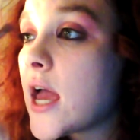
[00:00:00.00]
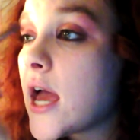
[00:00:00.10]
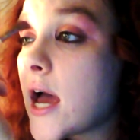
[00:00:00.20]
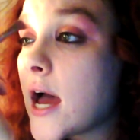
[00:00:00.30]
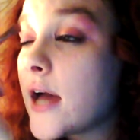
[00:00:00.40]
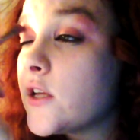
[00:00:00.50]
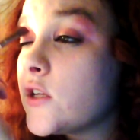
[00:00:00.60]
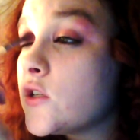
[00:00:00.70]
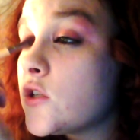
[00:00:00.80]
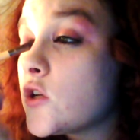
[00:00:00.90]

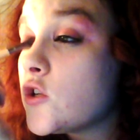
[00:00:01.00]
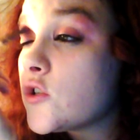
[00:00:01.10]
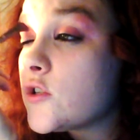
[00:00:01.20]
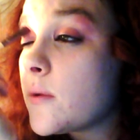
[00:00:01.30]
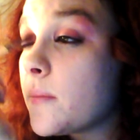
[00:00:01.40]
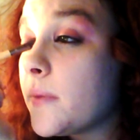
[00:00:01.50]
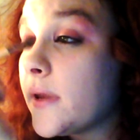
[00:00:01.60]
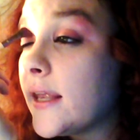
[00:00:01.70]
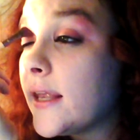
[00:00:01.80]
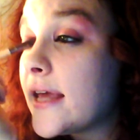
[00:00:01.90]
and just
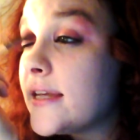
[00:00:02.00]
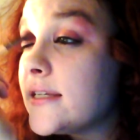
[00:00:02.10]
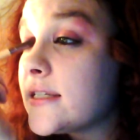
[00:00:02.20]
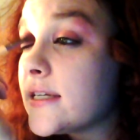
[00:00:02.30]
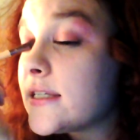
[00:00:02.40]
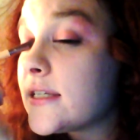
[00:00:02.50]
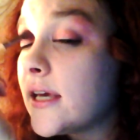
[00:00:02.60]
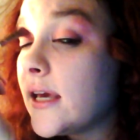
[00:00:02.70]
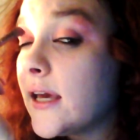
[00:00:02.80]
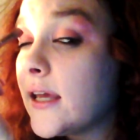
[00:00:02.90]
blend it
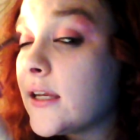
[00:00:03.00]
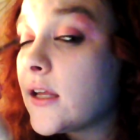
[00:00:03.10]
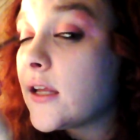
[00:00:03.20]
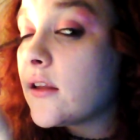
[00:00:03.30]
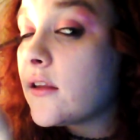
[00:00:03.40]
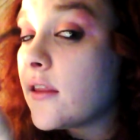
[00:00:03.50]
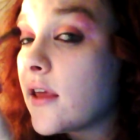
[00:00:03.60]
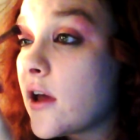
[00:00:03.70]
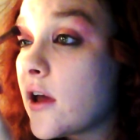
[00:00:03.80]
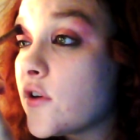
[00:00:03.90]
in
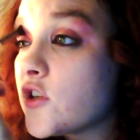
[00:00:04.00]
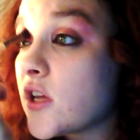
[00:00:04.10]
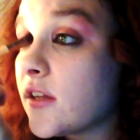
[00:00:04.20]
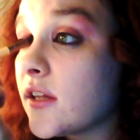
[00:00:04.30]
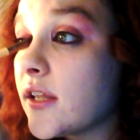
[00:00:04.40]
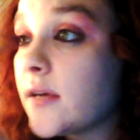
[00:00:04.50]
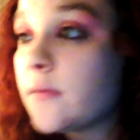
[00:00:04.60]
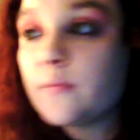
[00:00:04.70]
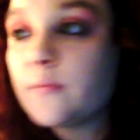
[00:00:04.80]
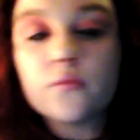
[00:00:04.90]
very gently.
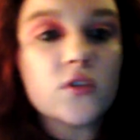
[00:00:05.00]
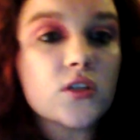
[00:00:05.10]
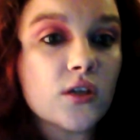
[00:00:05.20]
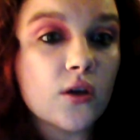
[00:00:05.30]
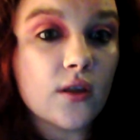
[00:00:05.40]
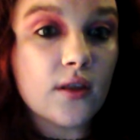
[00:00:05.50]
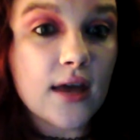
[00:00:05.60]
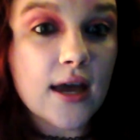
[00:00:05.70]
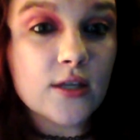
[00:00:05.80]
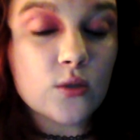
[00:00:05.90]
So that
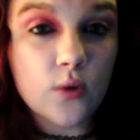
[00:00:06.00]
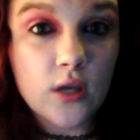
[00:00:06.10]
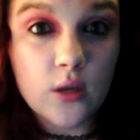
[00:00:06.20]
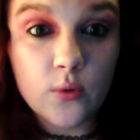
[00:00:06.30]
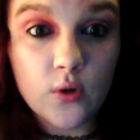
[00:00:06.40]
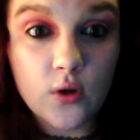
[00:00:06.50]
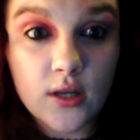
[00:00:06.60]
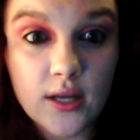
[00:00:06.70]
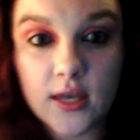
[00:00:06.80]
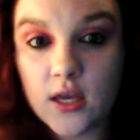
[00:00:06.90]
is what you will look
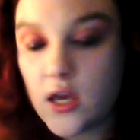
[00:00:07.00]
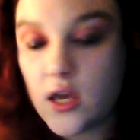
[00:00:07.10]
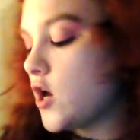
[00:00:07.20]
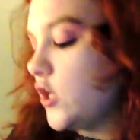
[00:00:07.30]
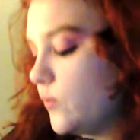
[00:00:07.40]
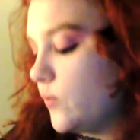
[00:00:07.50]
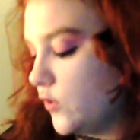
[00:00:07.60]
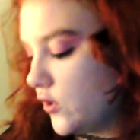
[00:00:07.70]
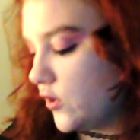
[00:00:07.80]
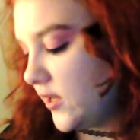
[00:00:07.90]
like. You will
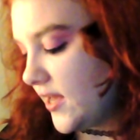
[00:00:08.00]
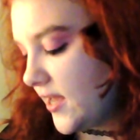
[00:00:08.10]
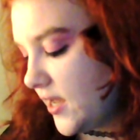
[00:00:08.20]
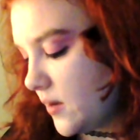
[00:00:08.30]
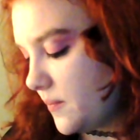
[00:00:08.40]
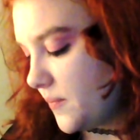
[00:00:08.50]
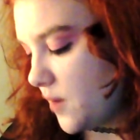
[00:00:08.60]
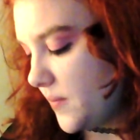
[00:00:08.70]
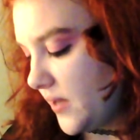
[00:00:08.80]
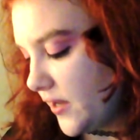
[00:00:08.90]
look like Barbie
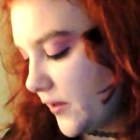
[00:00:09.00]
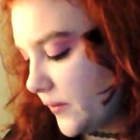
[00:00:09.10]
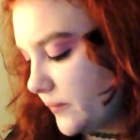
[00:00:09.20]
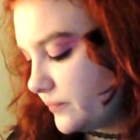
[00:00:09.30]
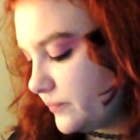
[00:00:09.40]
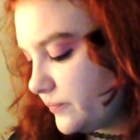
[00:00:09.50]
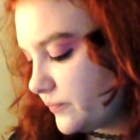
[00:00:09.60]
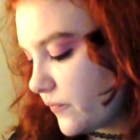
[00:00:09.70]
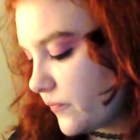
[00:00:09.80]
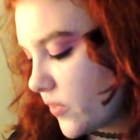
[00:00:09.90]
girl
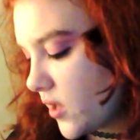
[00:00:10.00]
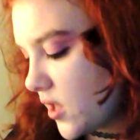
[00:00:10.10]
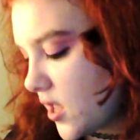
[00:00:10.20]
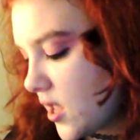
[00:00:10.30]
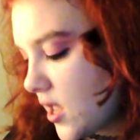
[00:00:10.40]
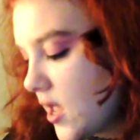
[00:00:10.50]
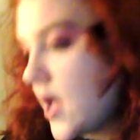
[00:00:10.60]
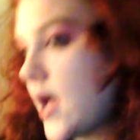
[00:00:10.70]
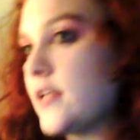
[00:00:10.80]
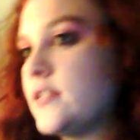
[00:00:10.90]

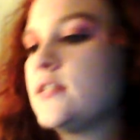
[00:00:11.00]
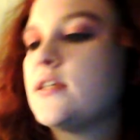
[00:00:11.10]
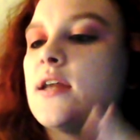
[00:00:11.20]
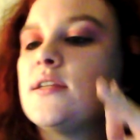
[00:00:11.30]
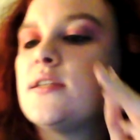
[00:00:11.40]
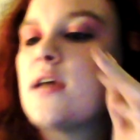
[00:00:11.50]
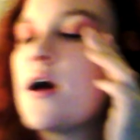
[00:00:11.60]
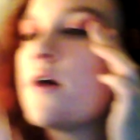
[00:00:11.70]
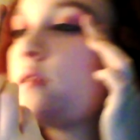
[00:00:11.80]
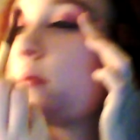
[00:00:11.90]
has decided to have
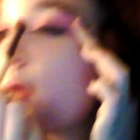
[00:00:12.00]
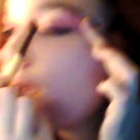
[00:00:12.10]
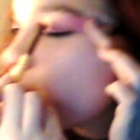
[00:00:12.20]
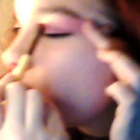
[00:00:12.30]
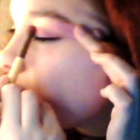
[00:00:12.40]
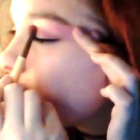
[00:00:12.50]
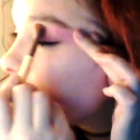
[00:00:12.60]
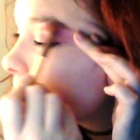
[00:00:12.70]
a makeup party.